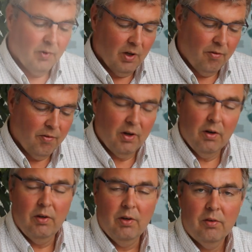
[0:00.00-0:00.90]
And
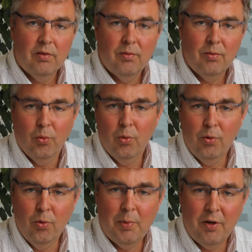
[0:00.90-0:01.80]
finally, to all
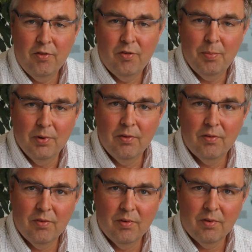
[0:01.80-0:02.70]
you
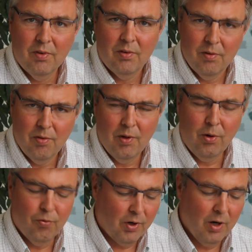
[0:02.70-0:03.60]
participants, thank
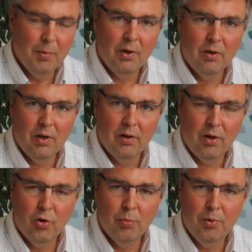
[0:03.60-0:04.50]
you for coming, and I
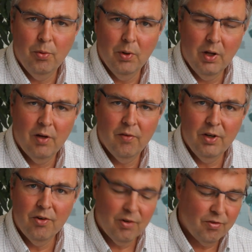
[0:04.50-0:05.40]
hope you will have an
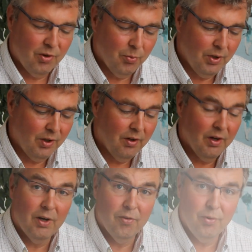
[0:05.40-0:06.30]
interesting week
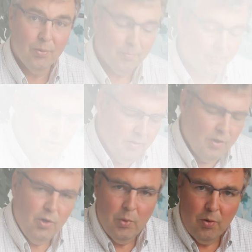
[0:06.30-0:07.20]
ahead of you. The
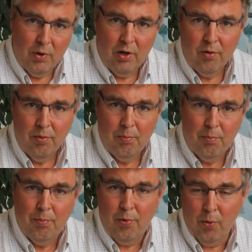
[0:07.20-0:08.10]
UN REDD
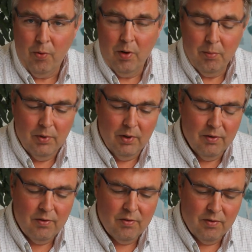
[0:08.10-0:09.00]
program
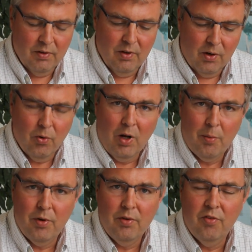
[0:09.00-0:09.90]
is a
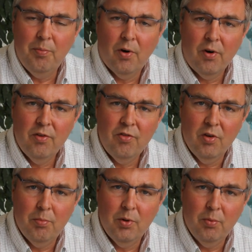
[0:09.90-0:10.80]
collaborative
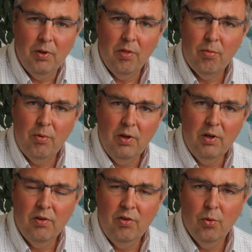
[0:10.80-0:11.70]
partnership between 3
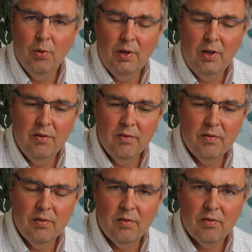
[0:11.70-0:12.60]
UN
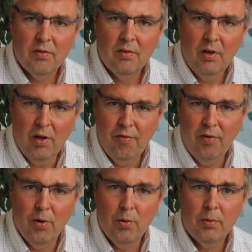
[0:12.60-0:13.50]
agencies:
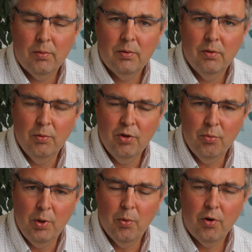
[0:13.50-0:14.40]
FAO, which
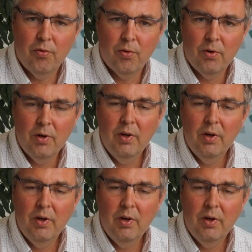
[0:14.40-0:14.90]
we work for,